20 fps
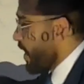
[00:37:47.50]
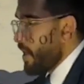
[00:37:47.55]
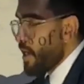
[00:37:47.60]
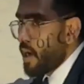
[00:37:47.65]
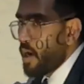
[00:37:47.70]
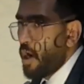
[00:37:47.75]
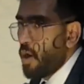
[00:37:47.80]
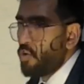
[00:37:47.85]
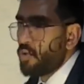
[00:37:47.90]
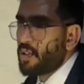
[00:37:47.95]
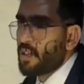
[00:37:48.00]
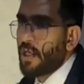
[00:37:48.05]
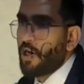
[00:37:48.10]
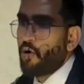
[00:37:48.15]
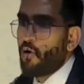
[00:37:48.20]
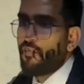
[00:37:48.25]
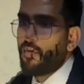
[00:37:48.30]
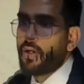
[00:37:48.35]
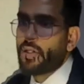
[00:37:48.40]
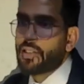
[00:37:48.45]
account, think
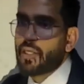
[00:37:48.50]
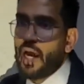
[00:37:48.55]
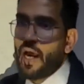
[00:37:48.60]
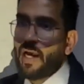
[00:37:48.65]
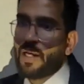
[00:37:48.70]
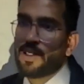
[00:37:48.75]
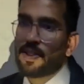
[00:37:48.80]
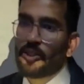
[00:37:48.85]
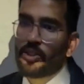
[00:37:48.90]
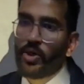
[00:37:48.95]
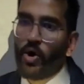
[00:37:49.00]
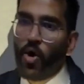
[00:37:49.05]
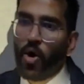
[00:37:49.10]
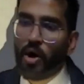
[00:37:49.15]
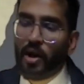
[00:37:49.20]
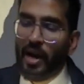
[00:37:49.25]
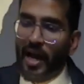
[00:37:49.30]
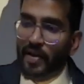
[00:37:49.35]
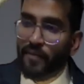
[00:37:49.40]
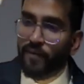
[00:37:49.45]
of it as your
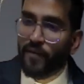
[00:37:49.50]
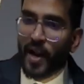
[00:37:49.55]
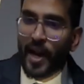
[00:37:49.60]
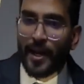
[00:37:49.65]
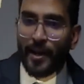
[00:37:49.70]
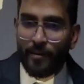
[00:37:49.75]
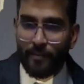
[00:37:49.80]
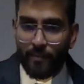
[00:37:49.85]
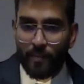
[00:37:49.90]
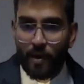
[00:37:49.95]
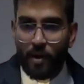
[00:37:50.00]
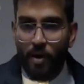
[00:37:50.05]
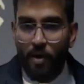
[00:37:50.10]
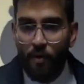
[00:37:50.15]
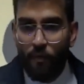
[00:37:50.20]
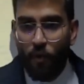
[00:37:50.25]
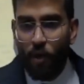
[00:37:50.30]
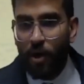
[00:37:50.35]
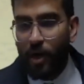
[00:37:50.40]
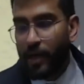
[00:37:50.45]
lifeline
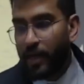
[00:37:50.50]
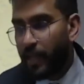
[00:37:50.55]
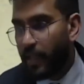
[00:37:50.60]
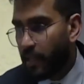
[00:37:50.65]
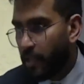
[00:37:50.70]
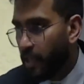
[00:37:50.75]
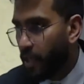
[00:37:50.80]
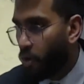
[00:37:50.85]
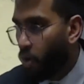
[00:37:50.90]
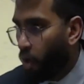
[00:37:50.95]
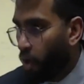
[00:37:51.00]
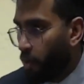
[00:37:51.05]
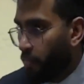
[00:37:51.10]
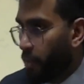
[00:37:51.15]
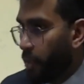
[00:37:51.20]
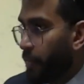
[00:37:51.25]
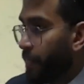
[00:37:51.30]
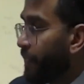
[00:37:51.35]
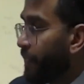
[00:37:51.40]
for running the economy.